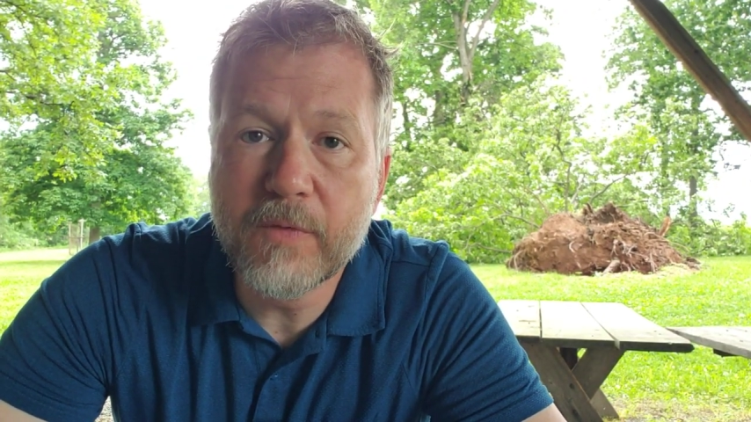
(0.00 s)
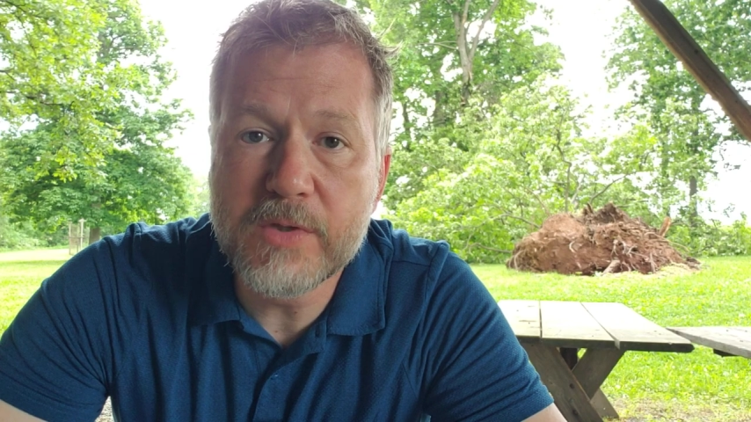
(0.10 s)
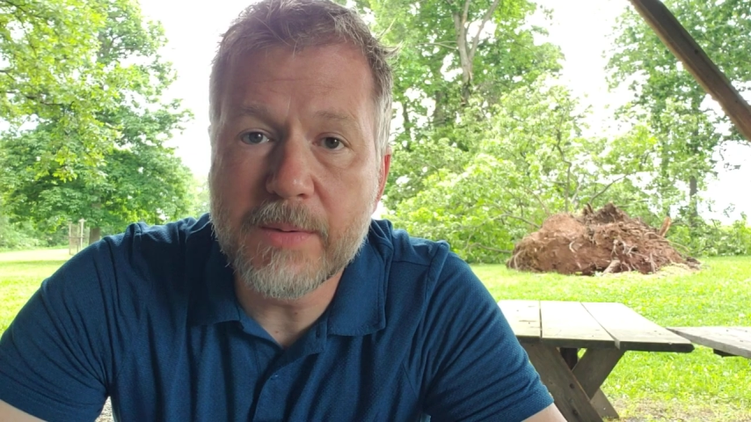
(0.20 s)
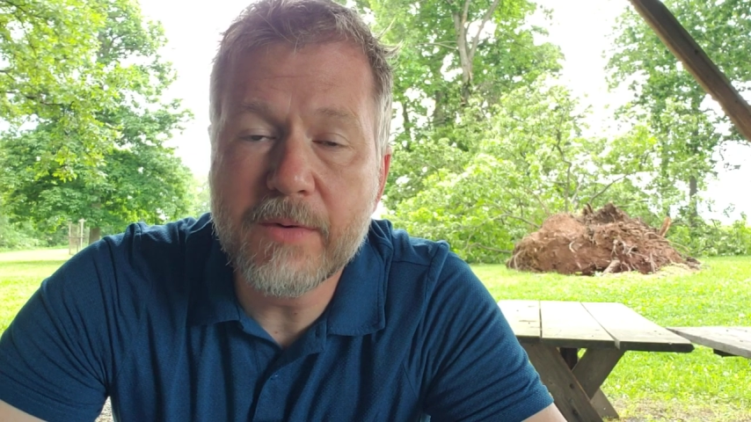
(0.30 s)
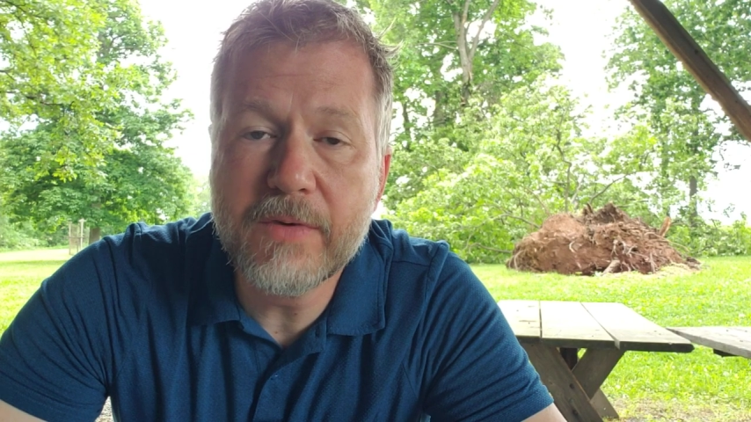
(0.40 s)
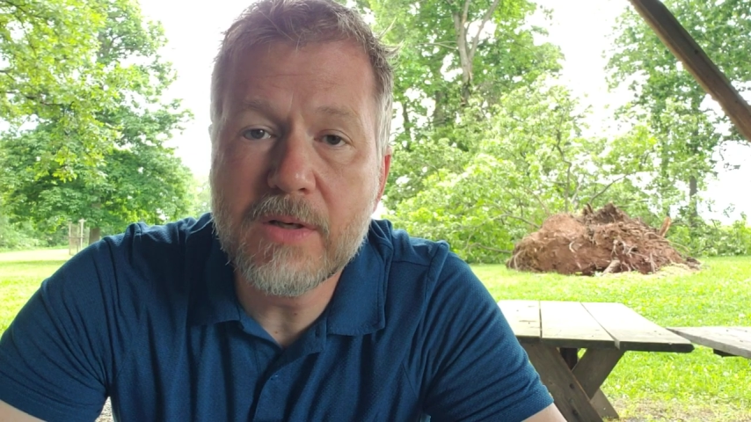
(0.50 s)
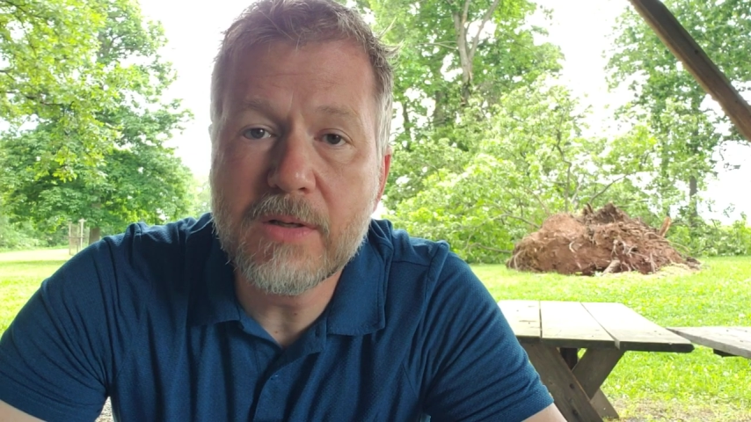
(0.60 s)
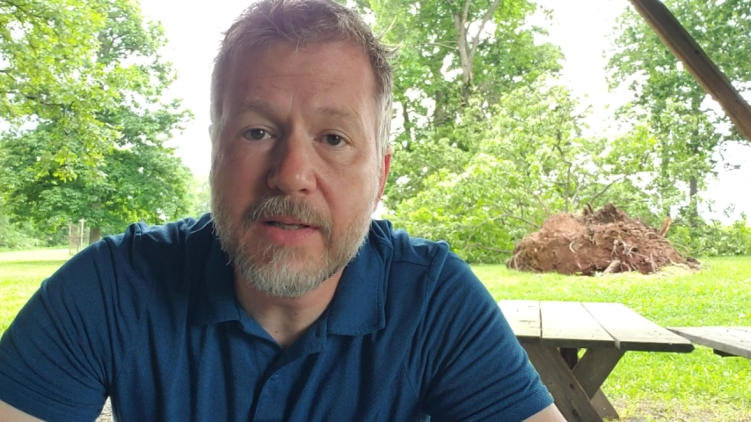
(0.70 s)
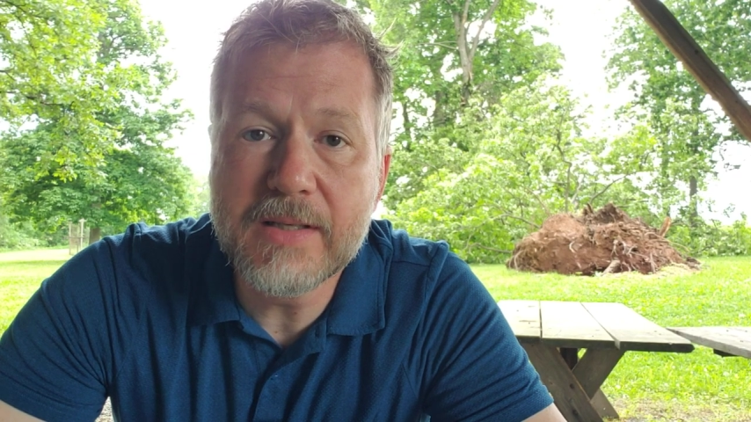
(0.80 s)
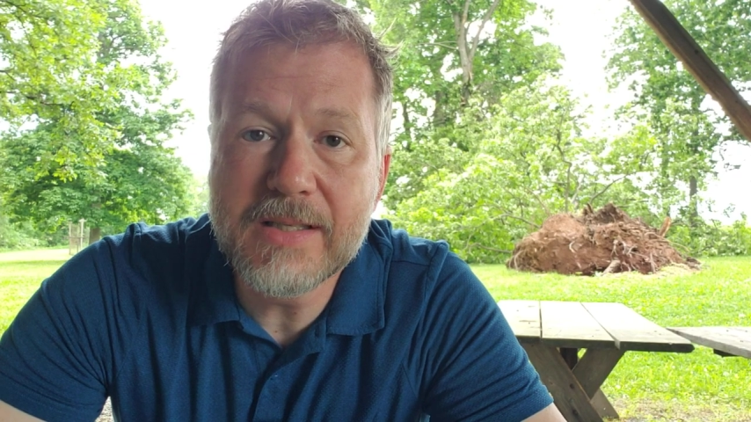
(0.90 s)
For some of
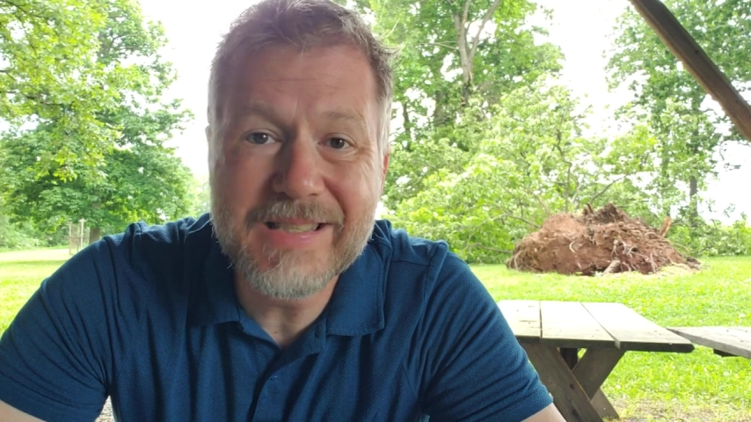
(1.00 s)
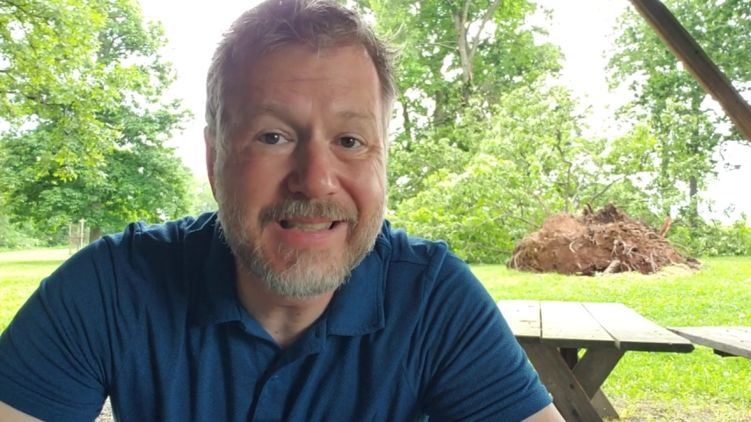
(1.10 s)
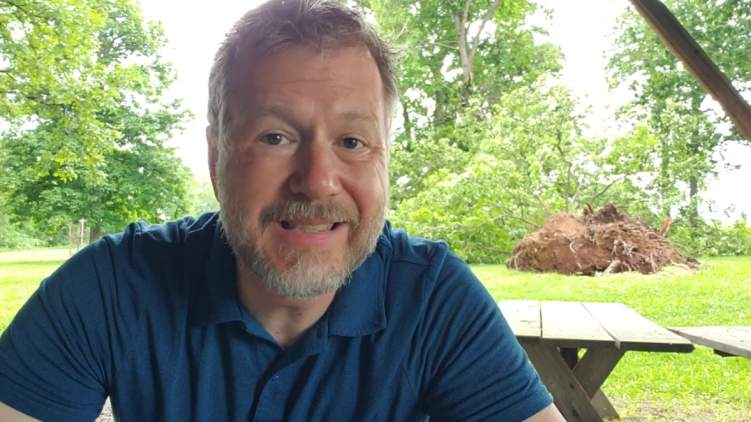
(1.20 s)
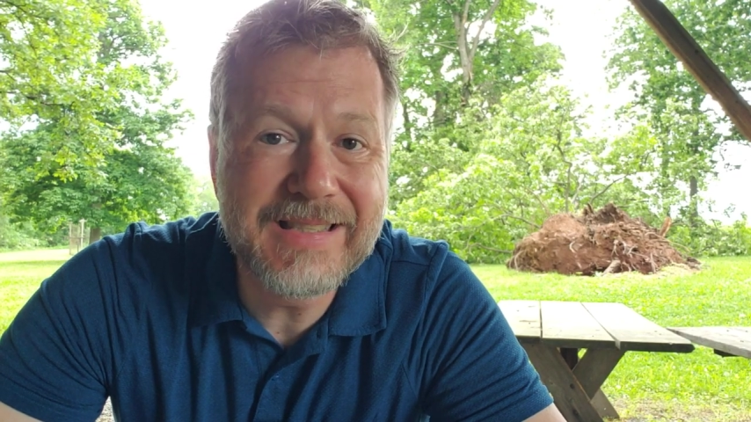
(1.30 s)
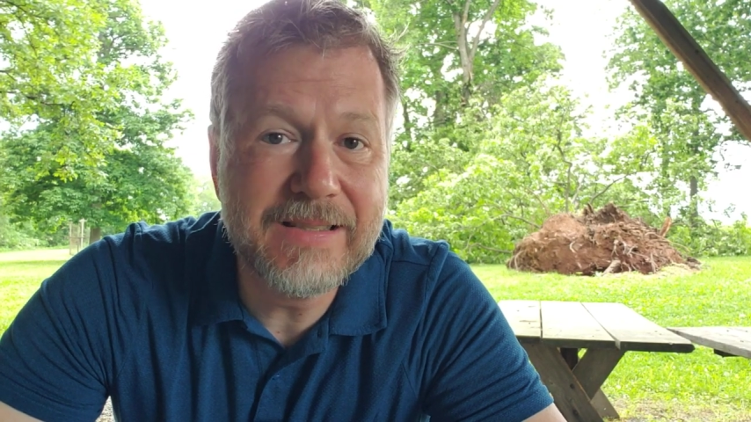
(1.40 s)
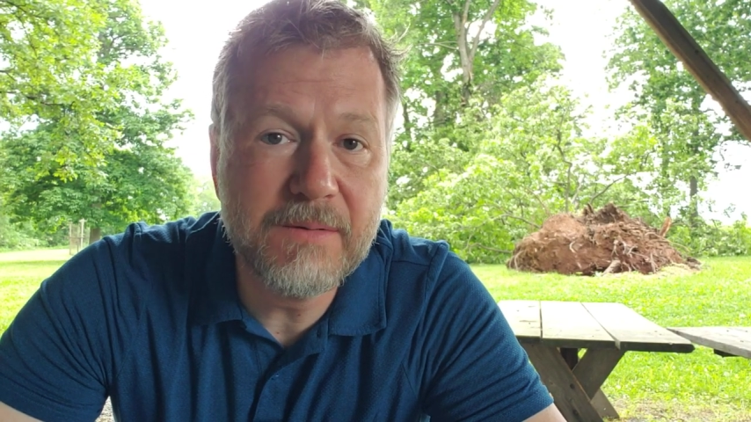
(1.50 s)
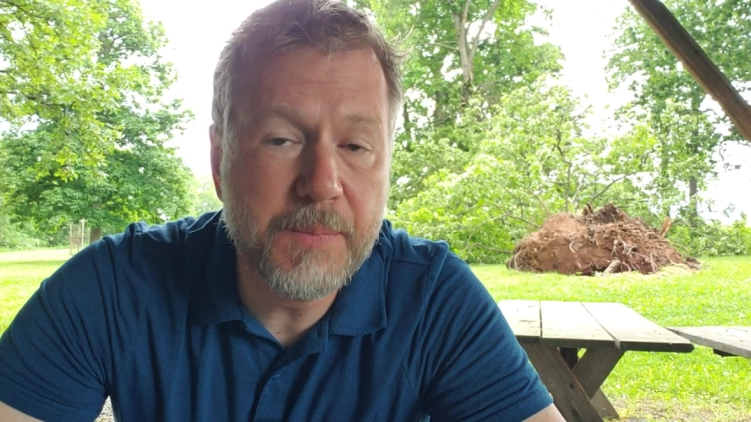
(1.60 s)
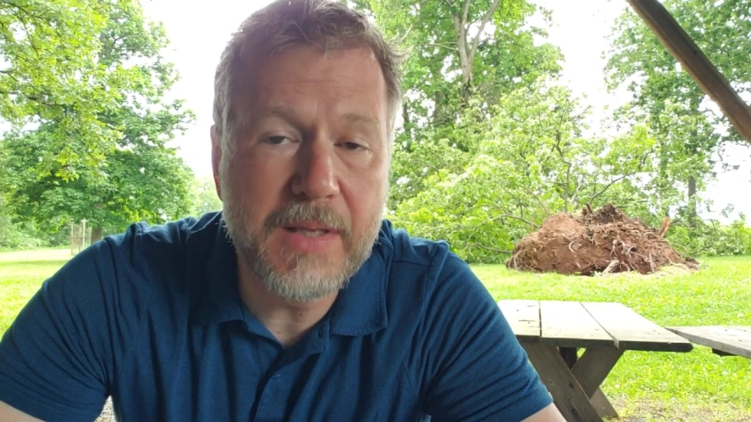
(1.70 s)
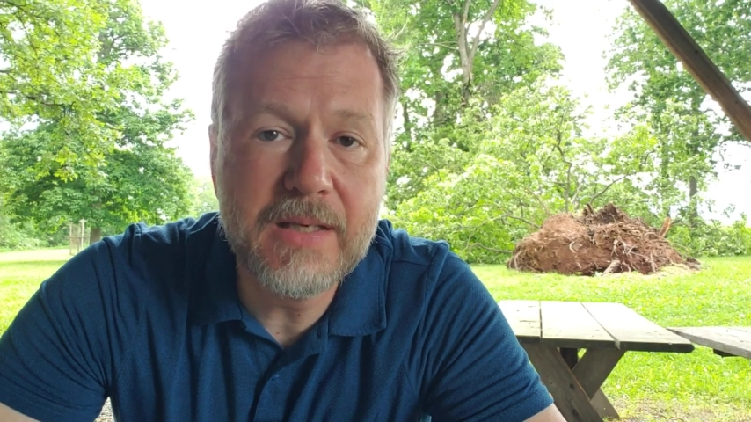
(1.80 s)
you, this is the